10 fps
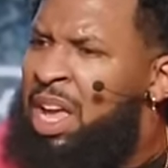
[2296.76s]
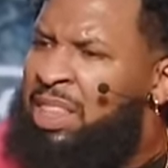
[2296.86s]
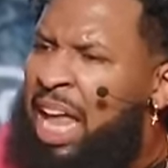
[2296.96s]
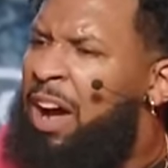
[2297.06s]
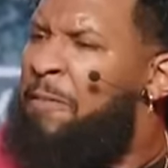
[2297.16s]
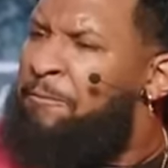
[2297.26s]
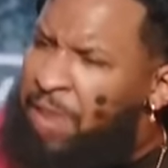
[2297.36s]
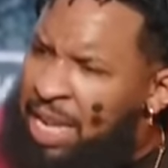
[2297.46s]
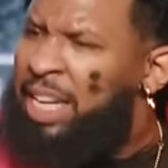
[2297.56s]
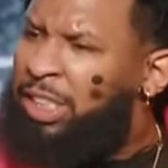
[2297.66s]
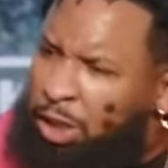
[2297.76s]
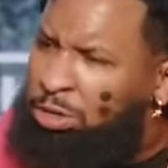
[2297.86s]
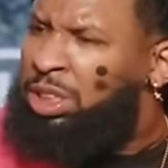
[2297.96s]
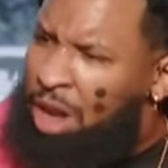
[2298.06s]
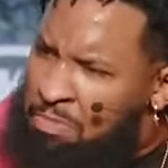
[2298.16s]
that offended you
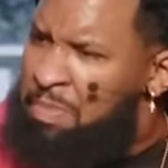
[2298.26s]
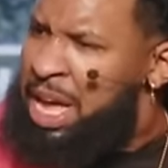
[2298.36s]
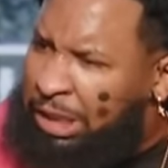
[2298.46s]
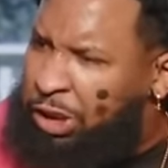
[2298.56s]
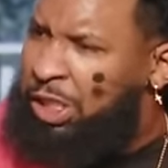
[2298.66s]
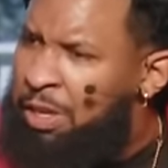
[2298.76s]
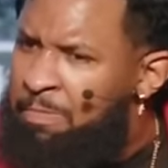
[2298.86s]
so much